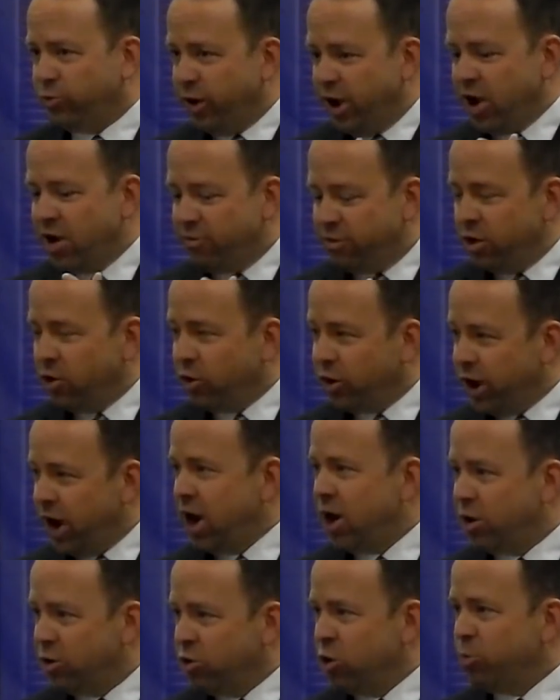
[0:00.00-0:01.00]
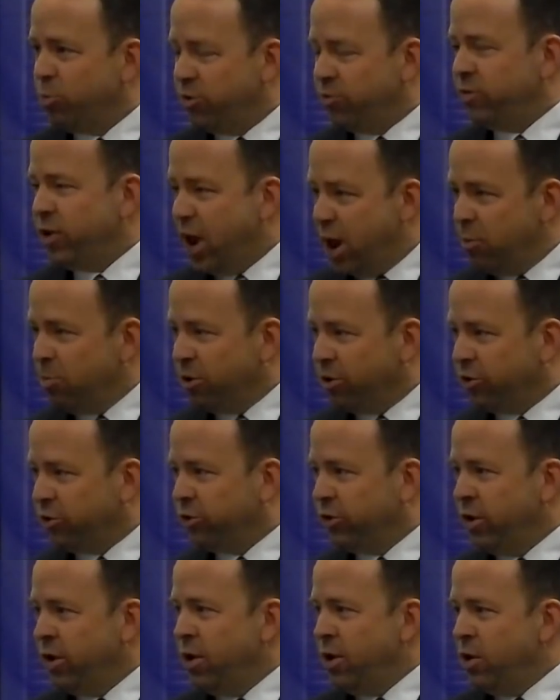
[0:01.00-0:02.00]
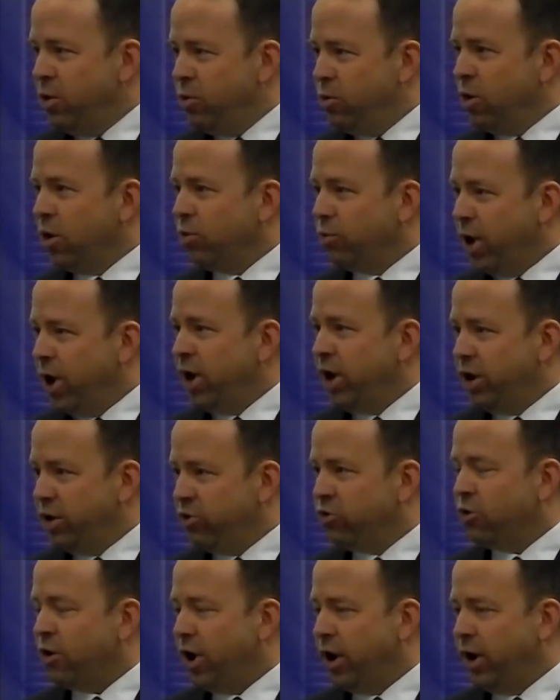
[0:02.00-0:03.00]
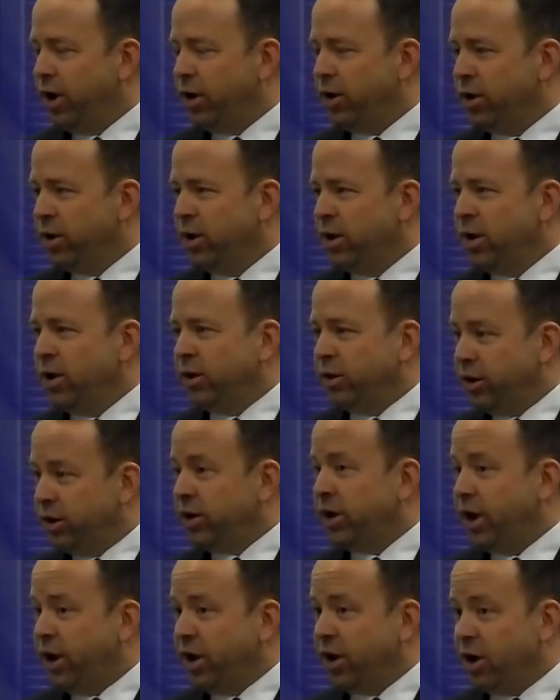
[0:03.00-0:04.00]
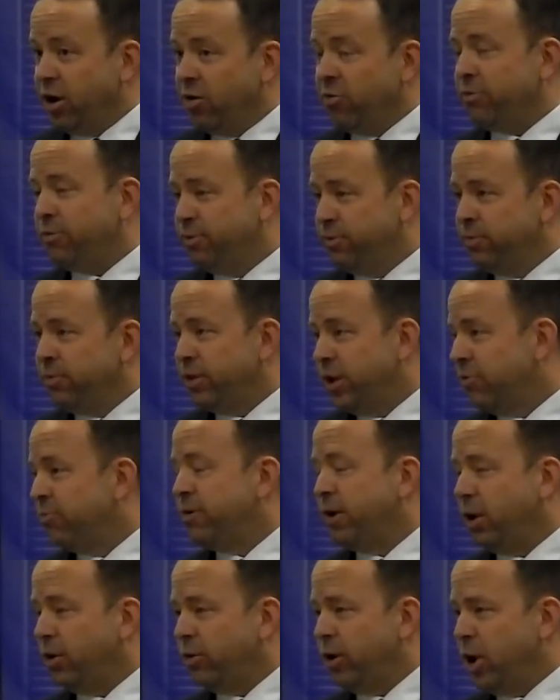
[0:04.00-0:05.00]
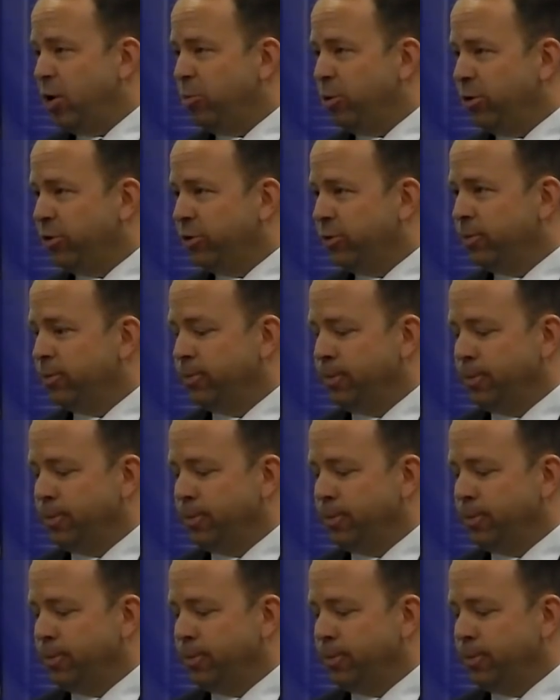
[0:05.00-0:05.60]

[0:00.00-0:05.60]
We have an organic group of neighbors who are ready and trained to take care of their fellow neighbors.